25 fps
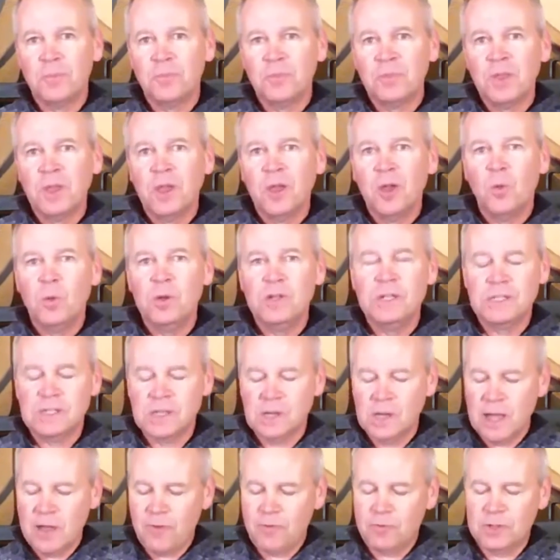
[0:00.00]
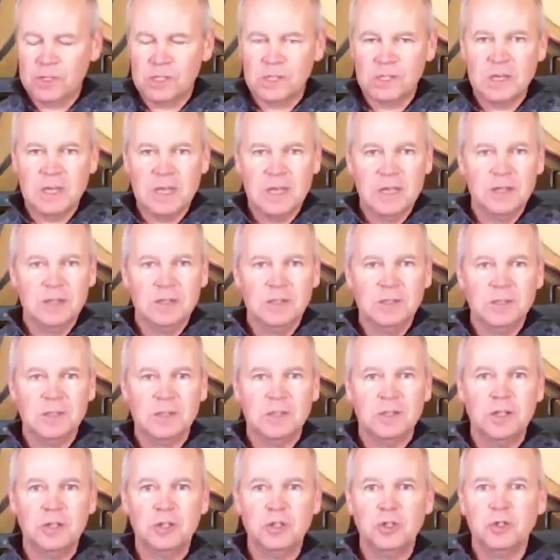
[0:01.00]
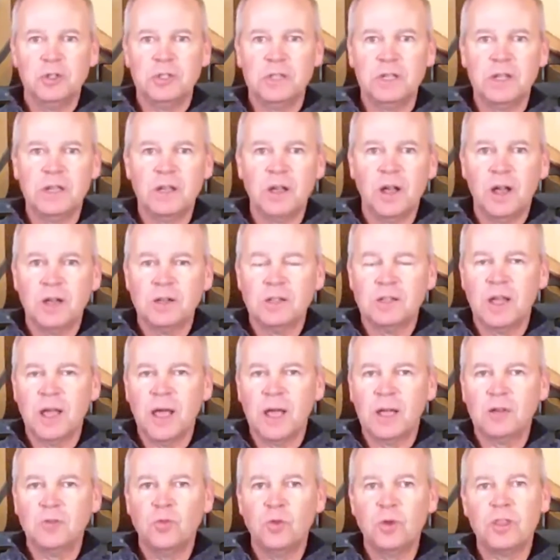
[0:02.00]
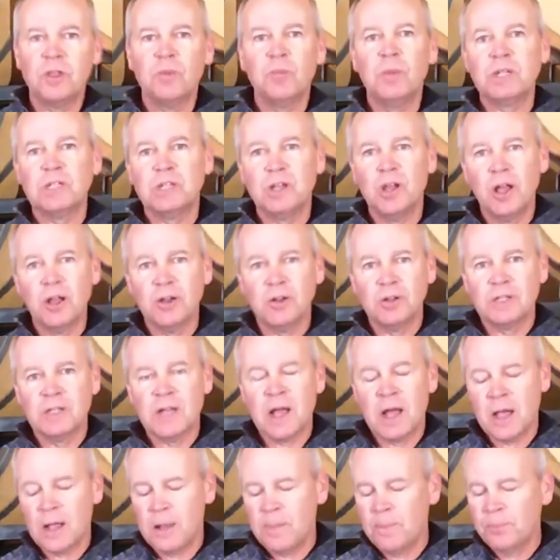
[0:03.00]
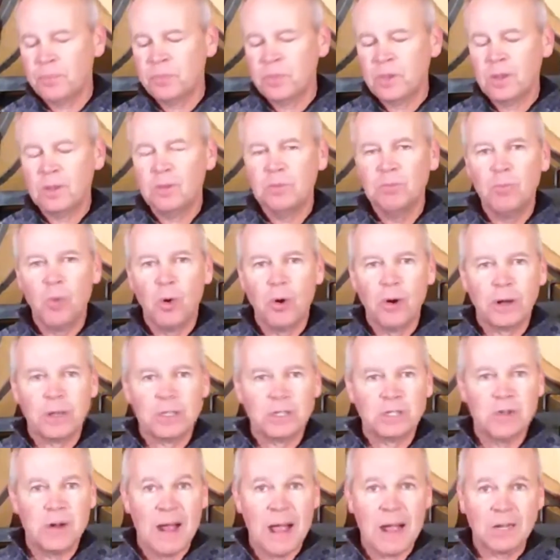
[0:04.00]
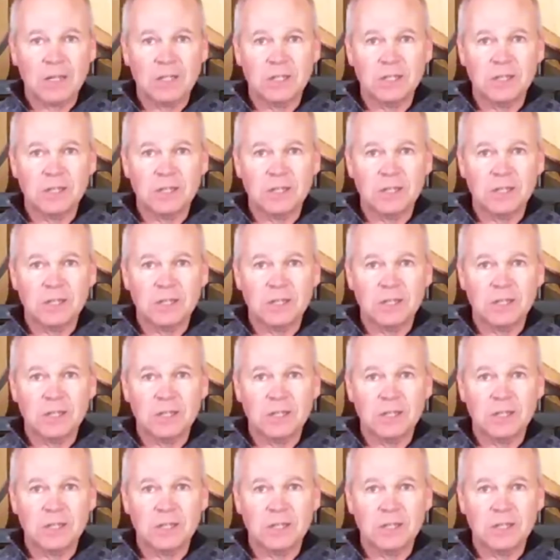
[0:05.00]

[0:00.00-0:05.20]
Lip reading: We just left the skins and the juice in contact with a much longer time, more extraction.